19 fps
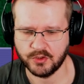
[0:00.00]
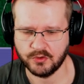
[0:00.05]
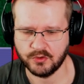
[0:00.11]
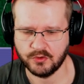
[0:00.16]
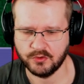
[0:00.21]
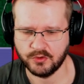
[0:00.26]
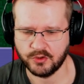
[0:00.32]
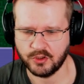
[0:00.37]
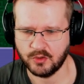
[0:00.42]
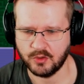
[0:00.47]
on
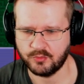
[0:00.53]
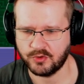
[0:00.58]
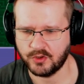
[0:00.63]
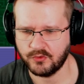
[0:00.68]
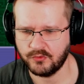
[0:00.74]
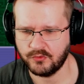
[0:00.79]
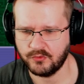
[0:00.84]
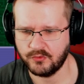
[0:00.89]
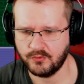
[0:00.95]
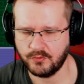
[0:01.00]
the deep rough
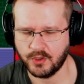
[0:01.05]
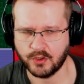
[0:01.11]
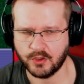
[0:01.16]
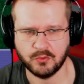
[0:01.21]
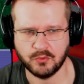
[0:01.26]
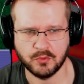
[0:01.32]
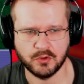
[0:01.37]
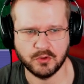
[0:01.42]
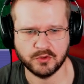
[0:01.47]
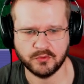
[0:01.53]
and a
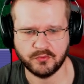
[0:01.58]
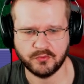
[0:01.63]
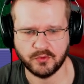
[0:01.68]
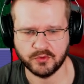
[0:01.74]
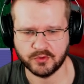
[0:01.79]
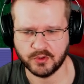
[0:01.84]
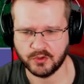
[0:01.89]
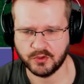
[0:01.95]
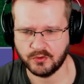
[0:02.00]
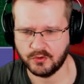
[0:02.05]
quarter for
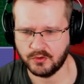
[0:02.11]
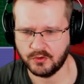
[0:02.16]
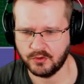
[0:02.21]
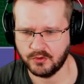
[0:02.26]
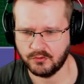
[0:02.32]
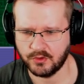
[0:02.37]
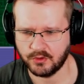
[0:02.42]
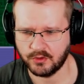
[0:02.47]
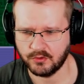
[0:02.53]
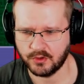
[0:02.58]
the
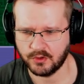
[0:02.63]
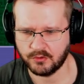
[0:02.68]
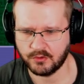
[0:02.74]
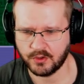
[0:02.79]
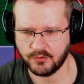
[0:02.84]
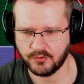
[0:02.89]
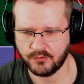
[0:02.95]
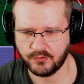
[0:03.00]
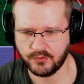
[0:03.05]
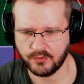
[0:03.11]
regular
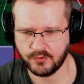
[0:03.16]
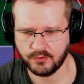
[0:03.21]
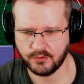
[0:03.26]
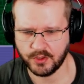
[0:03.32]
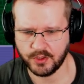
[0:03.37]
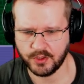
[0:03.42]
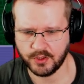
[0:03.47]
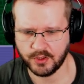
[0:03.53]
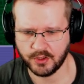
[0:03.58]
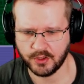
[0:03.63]
rough.
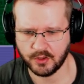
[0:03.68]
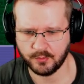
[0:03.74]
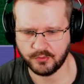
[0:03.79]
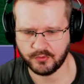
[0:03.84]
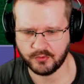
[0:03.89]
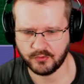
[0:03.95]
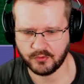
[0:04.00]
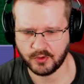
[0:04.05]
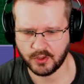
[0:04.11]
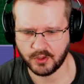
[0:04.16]
Grain
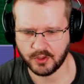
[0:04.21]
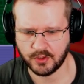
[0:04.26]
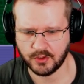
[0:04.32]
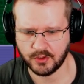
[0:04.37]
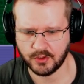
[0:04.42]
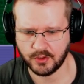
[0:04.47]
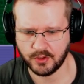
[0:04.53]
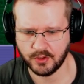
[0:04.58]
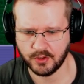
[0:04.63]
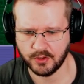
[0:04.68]
helps and the
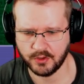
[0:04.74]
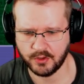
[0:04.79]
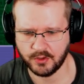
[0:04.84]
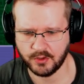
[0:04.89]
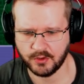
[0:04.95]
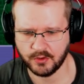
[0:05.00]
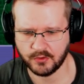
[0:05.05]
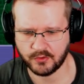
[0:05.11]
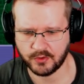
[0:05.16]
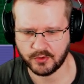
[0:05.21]
hill
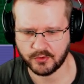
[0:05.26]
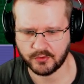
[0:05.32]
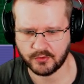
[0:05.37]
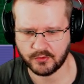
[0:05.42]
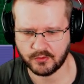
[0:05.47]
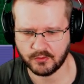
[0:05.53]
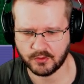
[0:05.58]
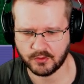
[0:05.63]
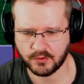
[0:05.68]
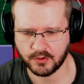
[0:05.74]
hinders, let's
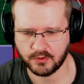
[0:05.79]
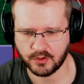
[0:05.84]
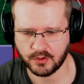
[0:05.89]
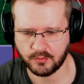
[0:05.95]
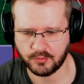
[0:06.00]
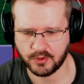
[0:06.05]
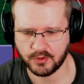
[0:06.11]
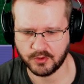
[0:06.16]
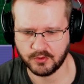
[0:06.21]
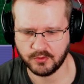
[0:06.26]
do a regular
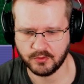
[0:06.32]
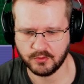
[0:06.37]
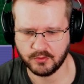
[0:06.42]
putt.